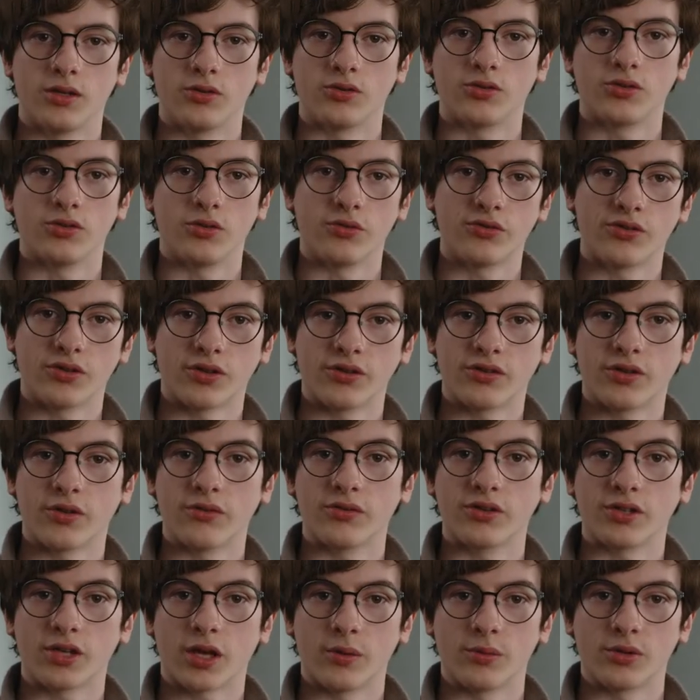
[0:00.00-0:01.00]
introducing
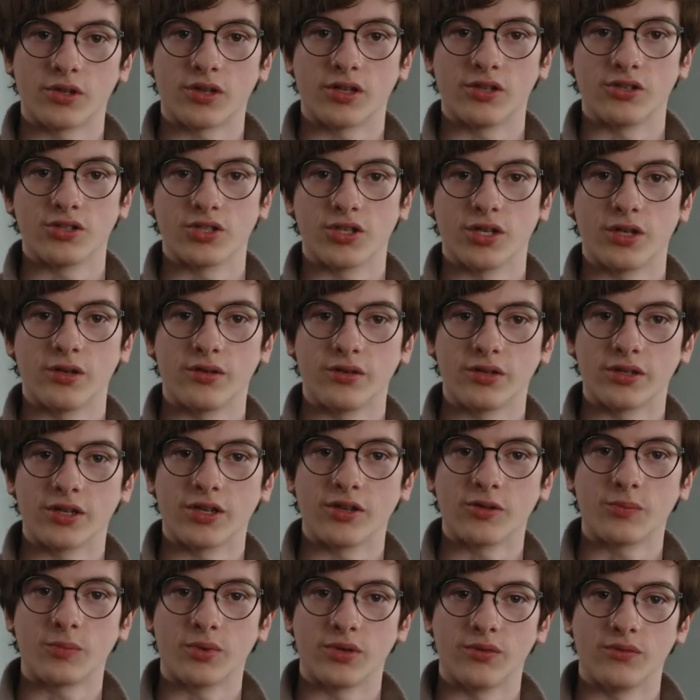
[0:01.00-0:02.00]
ourselves to chemical engineering.
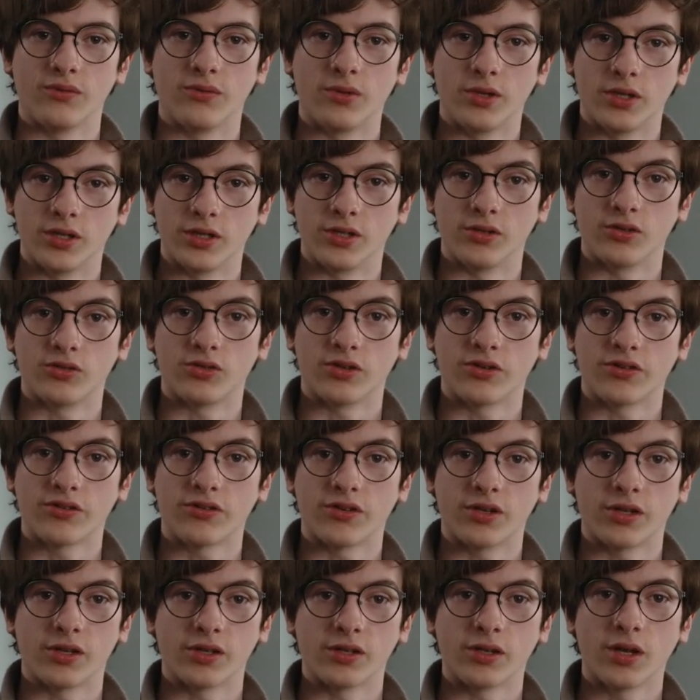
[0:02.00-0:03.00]
It's been really
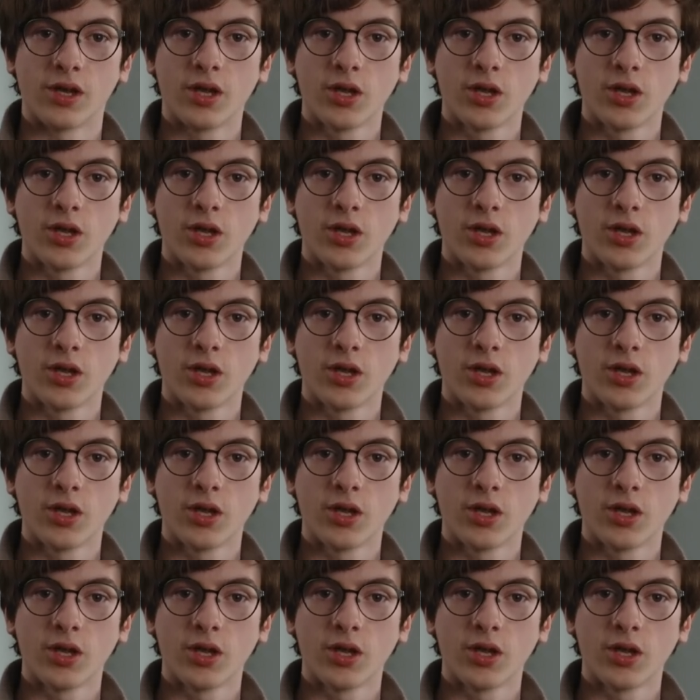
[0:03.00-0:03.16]
interesting.